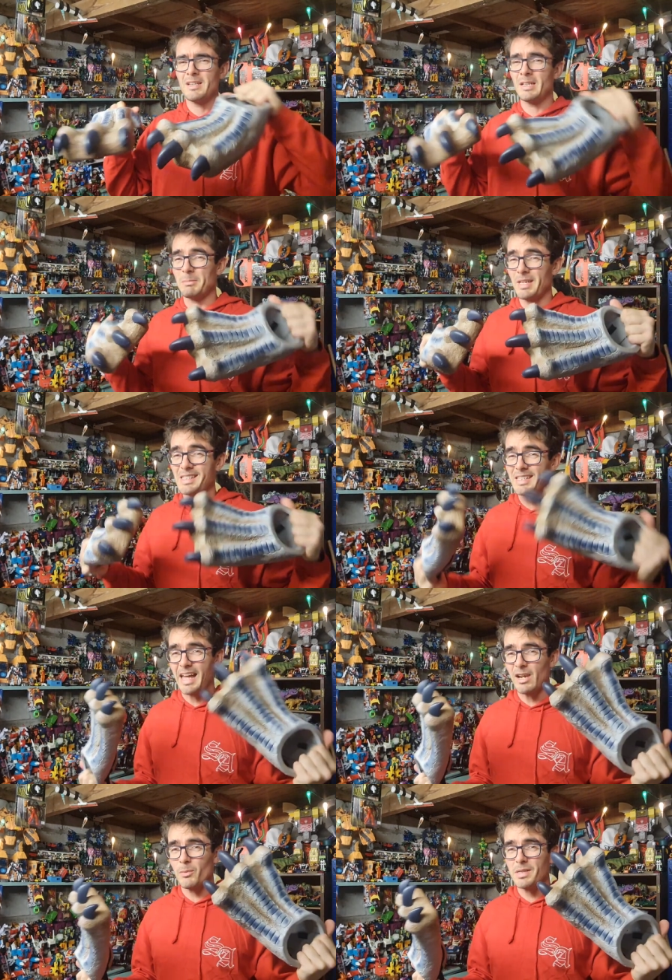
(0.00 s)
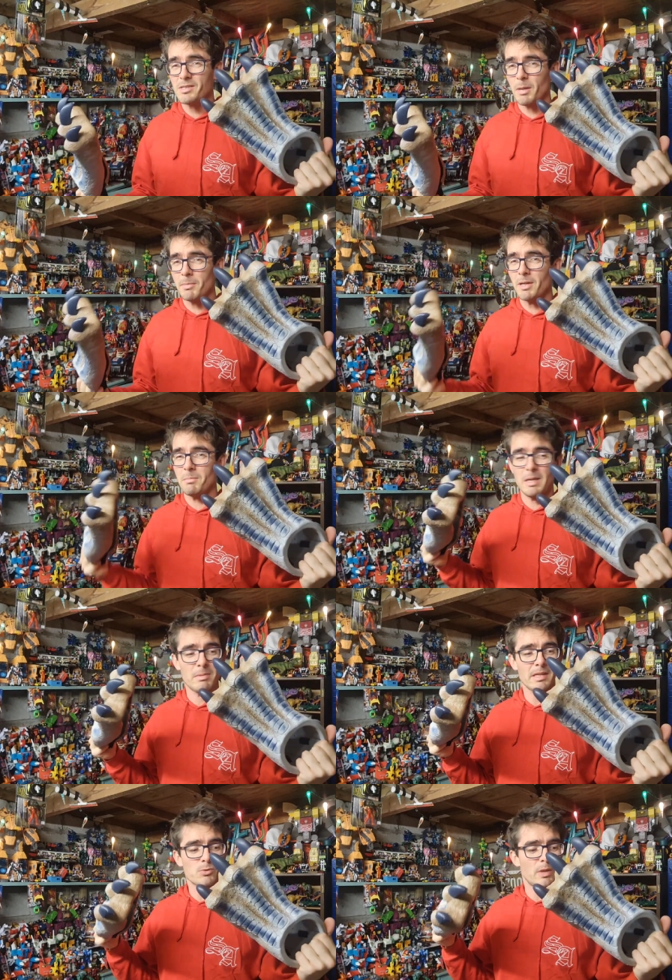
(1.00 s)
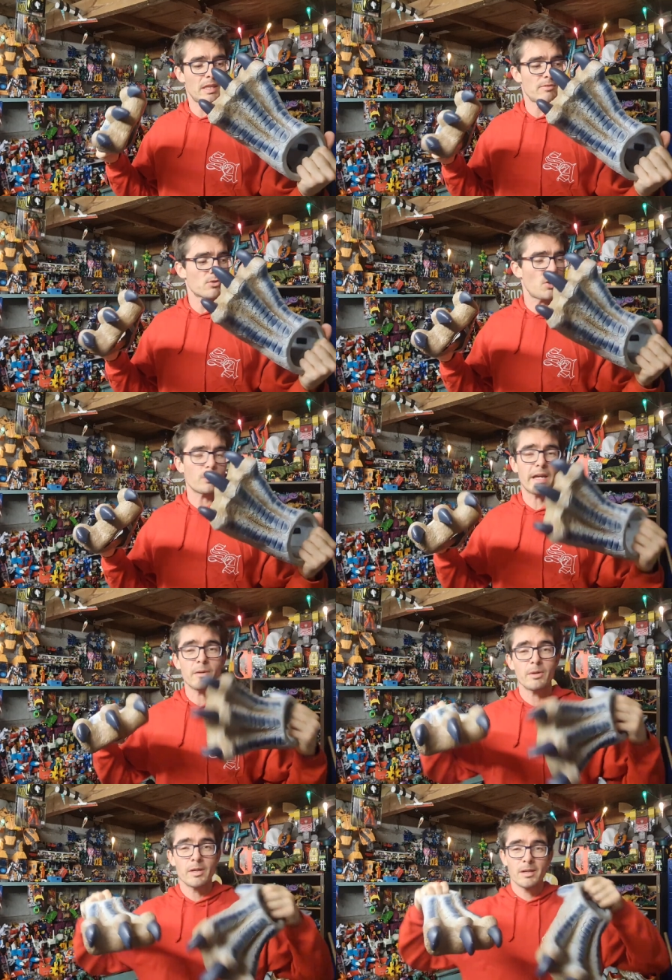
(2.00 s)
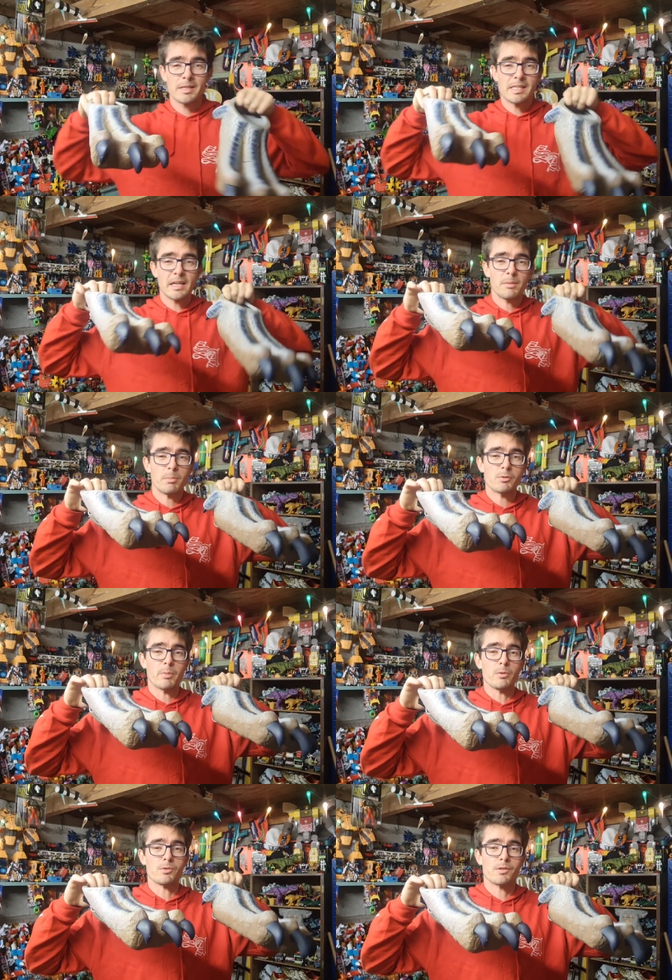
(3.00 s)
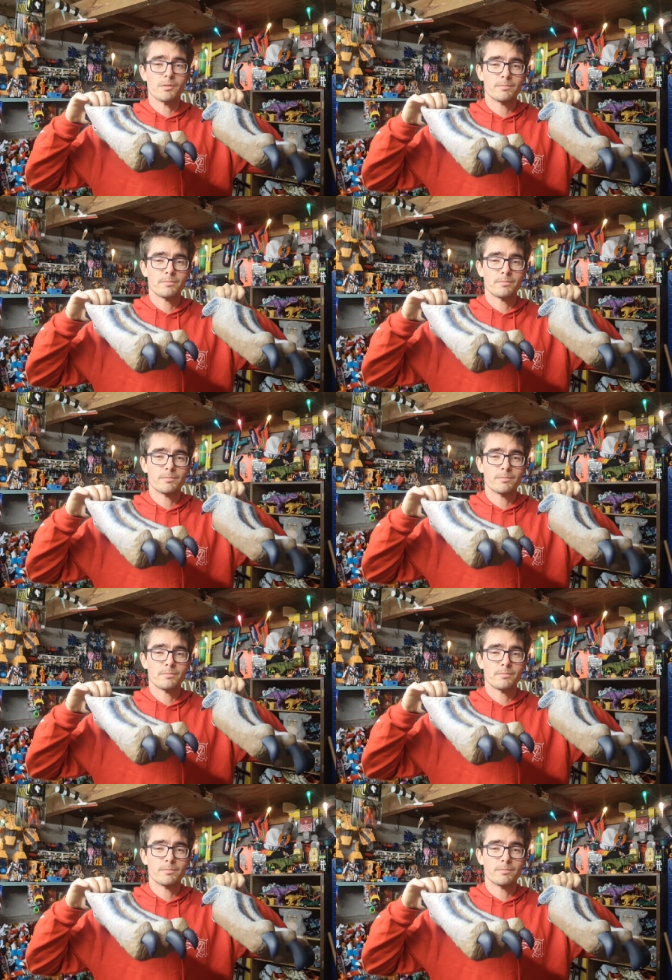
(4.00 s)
I'm guessing Halloween's coming up, maybe that's why they've sold now. tenner plus post.